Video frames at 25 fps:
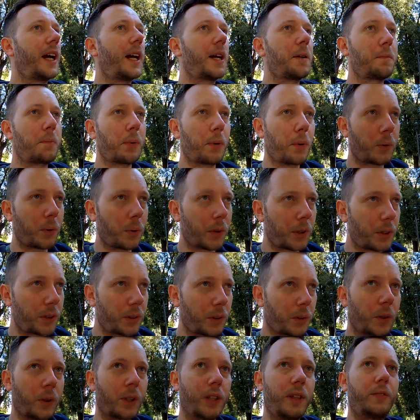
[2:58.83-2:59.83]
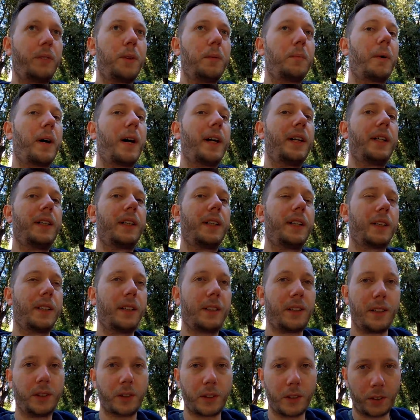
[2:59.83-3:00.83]
airport, or if you buy
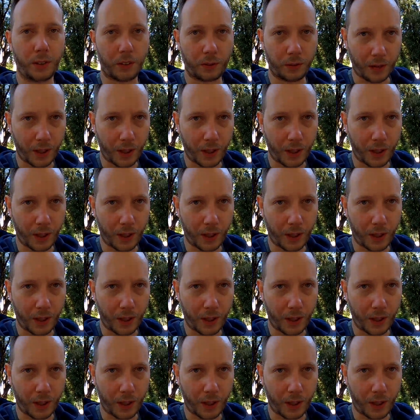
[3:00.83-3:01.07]
your